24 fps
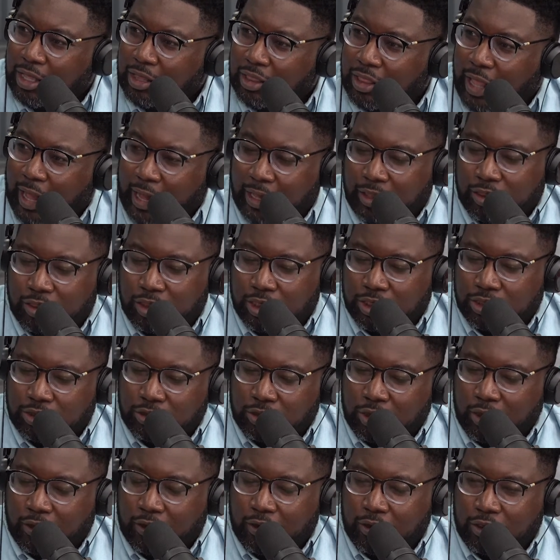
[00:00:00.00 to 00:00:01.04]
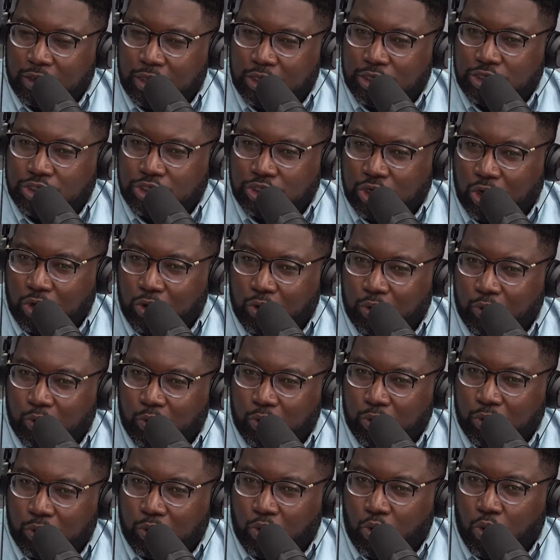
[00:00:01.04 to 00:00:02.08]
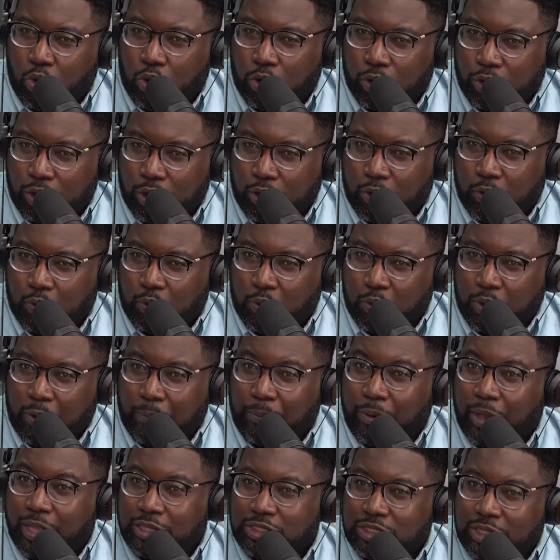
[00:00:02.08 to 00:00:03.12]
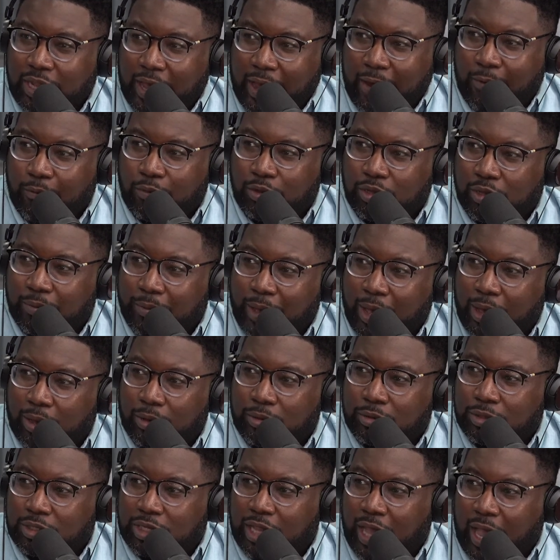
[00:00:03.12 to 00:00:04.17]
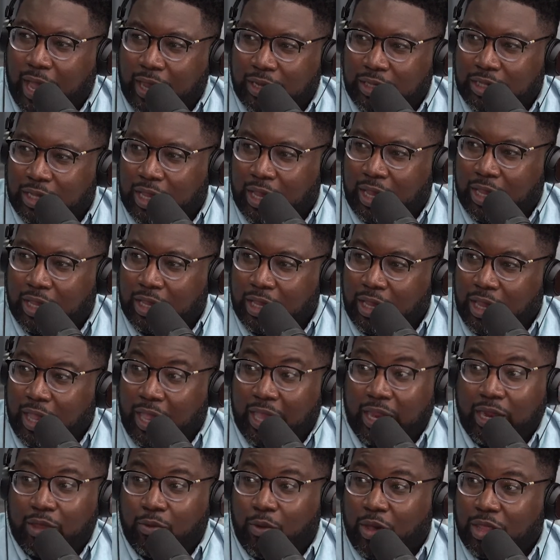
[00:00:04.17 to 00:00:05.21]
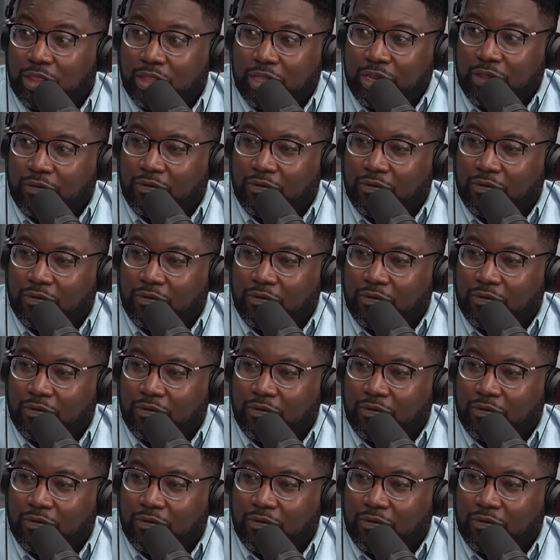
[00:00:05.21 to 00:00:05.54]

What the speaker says: Like the joke or the punchline was about Kanye, and it wasn't even